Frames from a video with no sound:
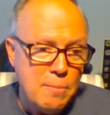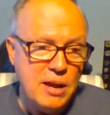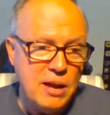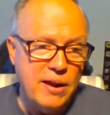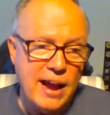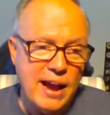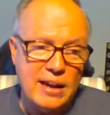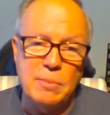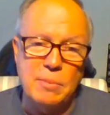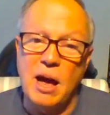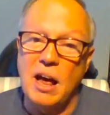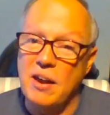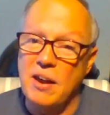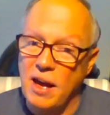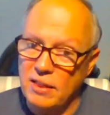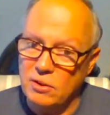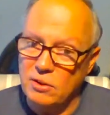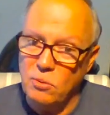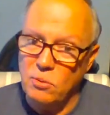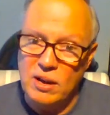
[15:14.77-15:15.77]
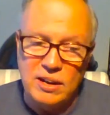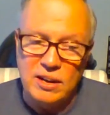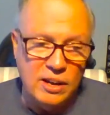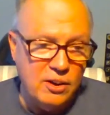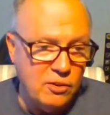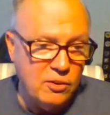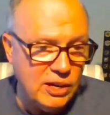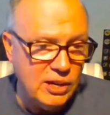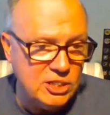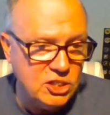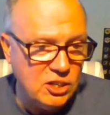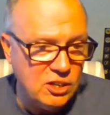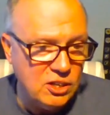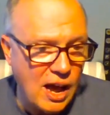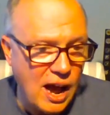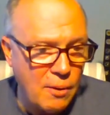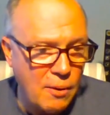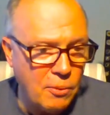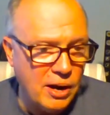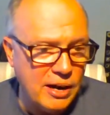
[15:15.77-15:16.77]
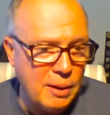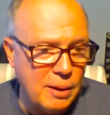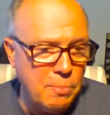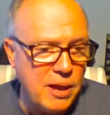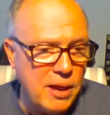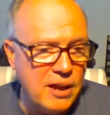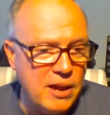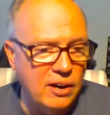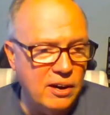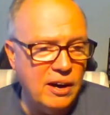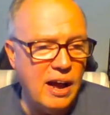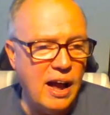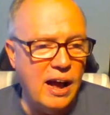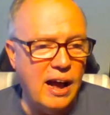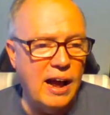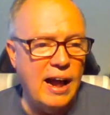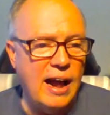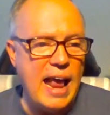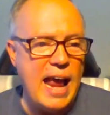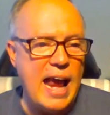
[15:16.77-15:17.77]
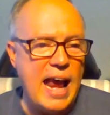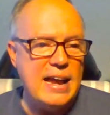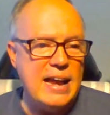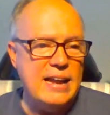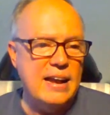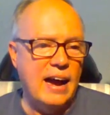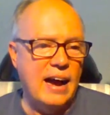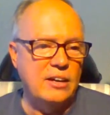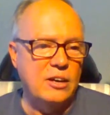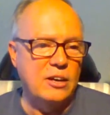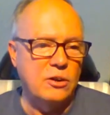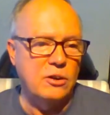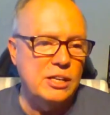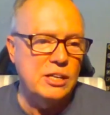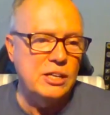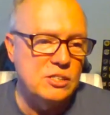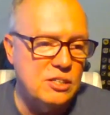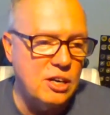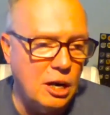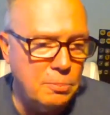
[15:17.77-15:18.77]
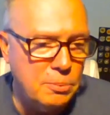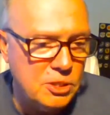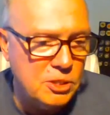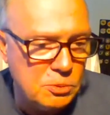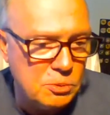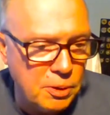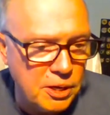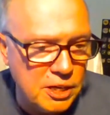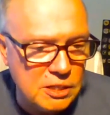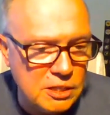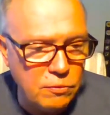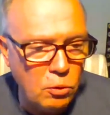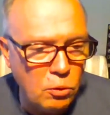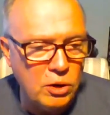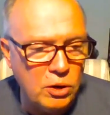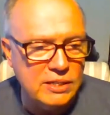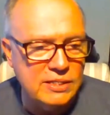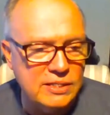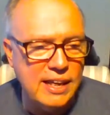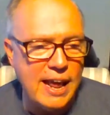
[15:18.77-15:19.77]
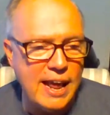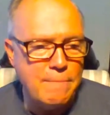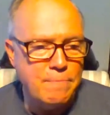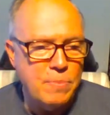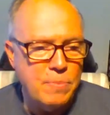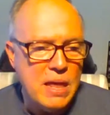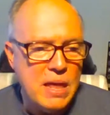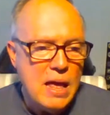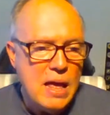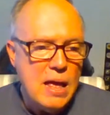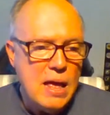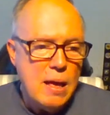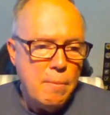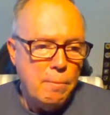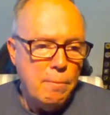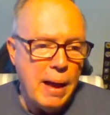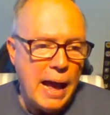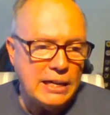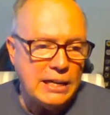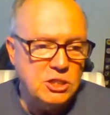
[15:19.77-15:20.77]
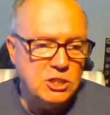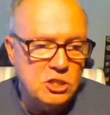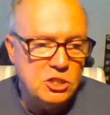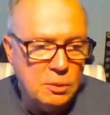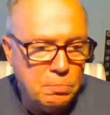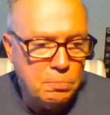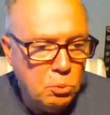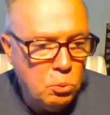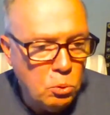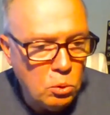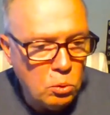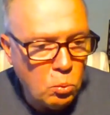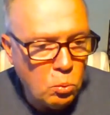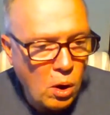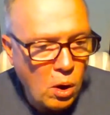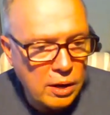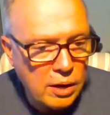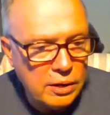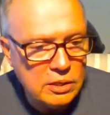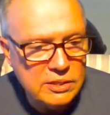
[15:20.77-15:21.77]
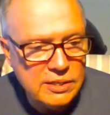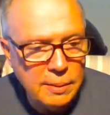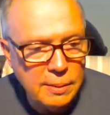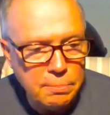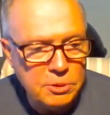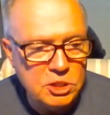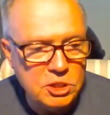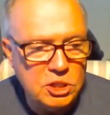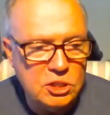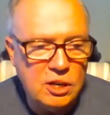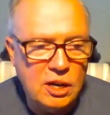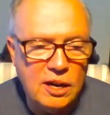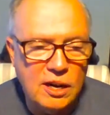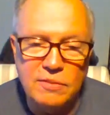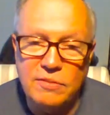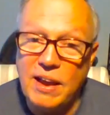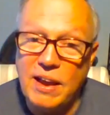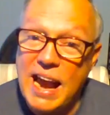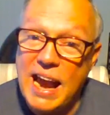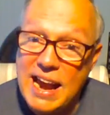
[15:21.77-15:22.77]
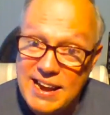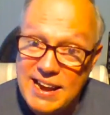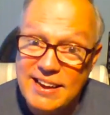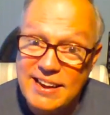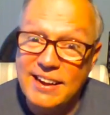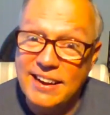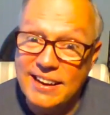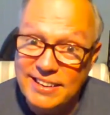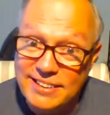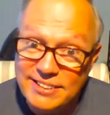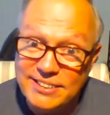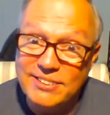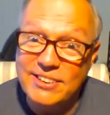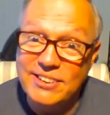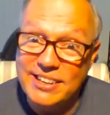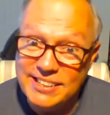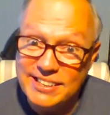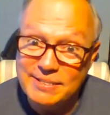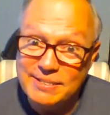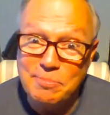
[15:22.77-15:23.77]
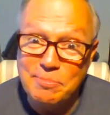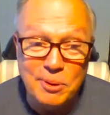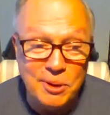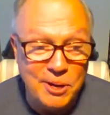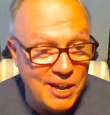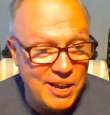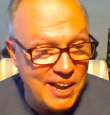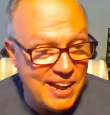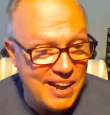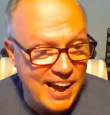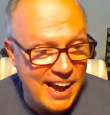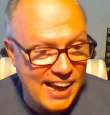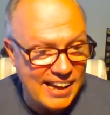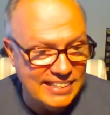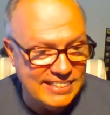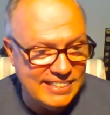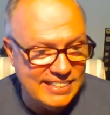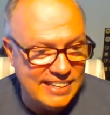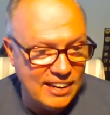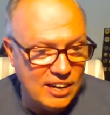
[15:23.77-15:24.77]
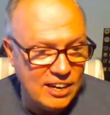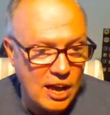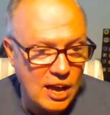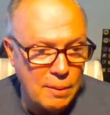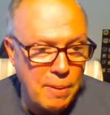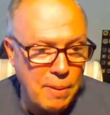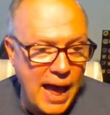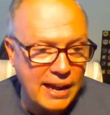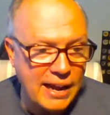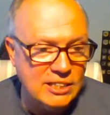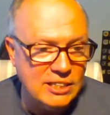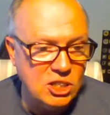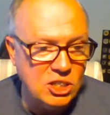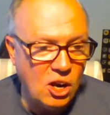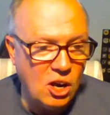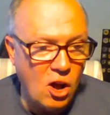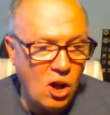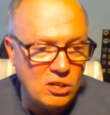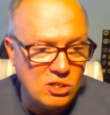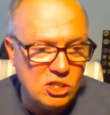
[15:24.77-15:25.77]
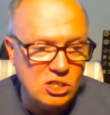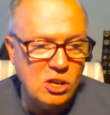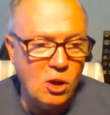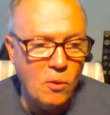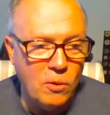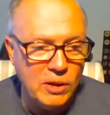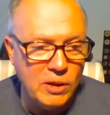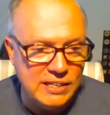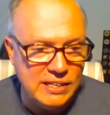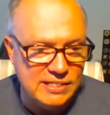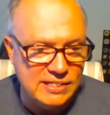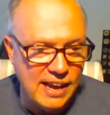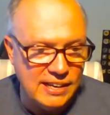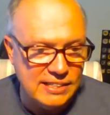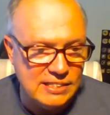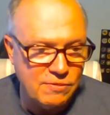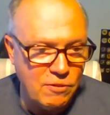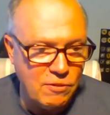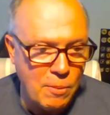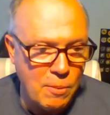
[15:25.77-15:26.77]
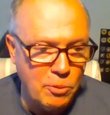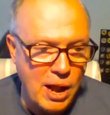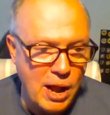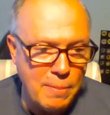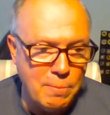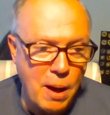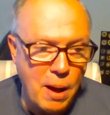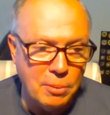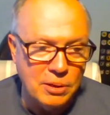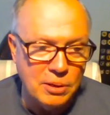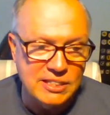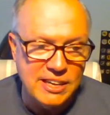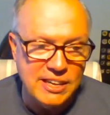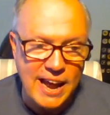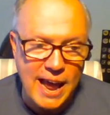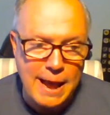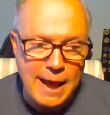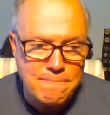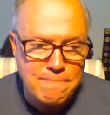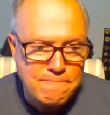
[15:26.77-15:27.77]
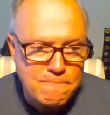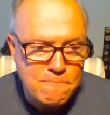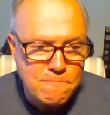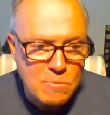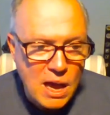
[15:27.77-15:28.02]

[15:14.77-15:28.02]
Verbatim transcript: Peter Heckema, another one, an original. How are you, Peter? 89 degrees in Tarpon Springs, Florida today. Matches the pool water temperature of 89 degrees. Pretty nice. Got a package also, he says, from Redbubble today.